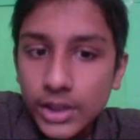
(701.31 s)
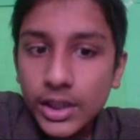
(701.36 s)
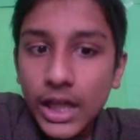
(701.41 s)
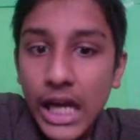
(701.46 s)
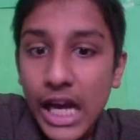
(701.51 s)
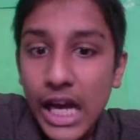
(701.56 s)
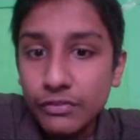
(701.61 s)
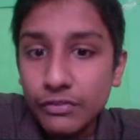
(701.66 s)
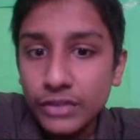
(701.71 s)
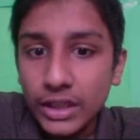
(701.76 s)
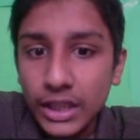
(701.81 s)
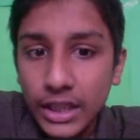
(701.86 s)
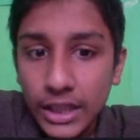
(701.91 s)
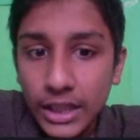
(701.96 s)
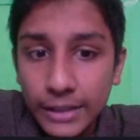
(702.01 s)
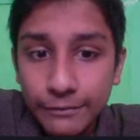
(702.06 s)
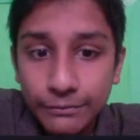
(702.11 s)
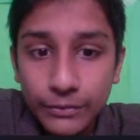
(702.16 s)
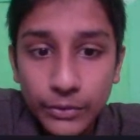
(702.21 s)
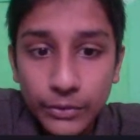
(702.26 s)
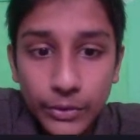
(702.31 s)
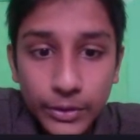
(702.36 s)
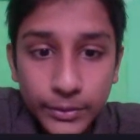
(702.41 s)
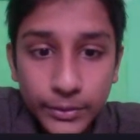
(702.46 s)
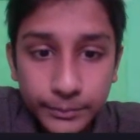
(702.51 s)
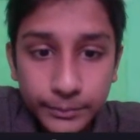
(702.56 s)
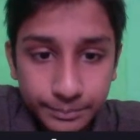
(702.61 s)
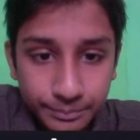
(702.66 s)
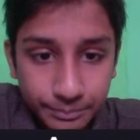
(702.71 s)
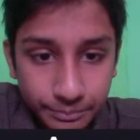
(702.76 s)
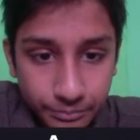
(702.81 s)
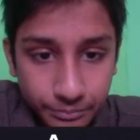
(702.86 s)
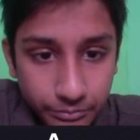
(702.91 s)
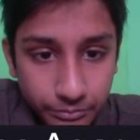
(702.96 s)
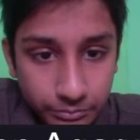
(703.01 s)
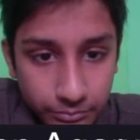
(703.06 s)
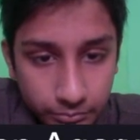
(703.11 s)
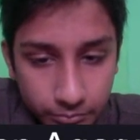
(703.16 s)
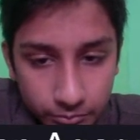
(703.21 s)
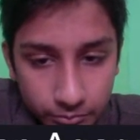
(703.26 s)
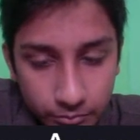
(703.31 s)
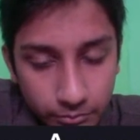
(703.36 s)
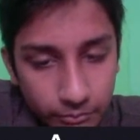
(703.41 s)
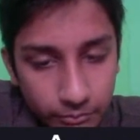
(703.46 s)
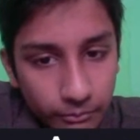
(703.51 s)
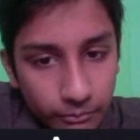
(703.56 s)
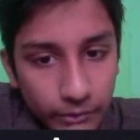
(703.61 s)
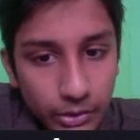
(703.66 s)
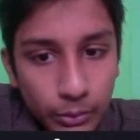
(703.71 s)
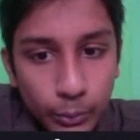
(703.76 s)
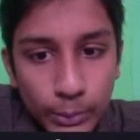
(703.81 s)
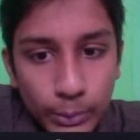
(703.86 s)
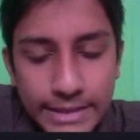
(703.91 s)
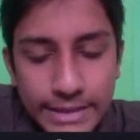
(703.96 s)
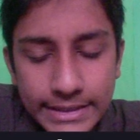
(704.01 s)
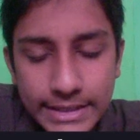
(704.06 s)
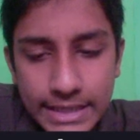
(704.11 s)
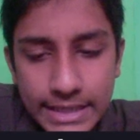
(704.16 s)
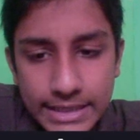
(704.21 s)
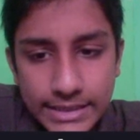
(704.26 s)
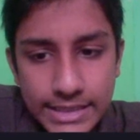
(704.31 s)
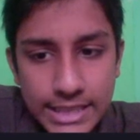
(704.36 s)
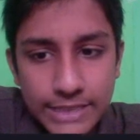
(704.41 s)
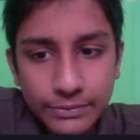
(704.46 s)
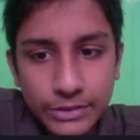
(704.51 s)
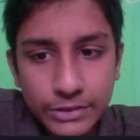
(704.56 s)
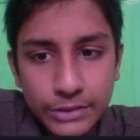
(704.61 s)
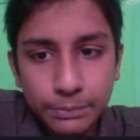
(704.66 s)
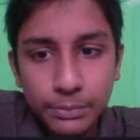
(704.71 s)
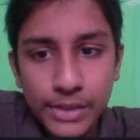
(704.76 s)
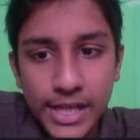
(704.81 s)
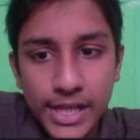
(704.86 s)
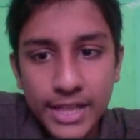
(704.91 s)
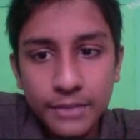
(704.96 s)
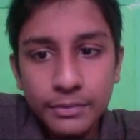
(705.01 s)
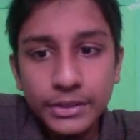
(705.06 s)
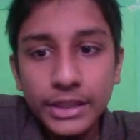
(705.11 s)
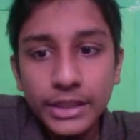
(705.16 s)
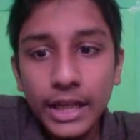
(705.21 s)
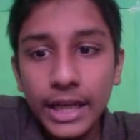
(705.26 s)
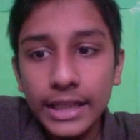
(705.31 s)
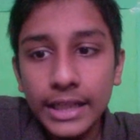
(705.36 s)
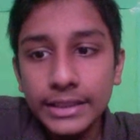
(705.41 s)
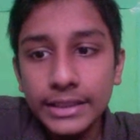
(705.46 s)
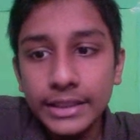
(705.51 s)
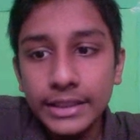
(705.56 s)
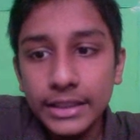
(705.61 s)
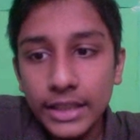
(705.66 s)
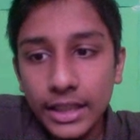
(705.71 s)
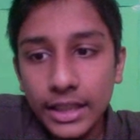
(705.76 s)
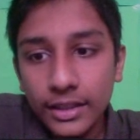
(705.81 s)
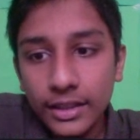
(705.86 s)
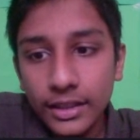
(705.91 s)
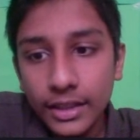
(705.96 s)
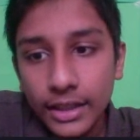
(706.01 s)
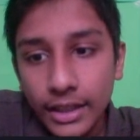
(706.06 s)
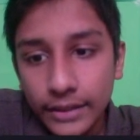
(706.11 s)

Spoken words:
After a4, queen c6 was played with the idea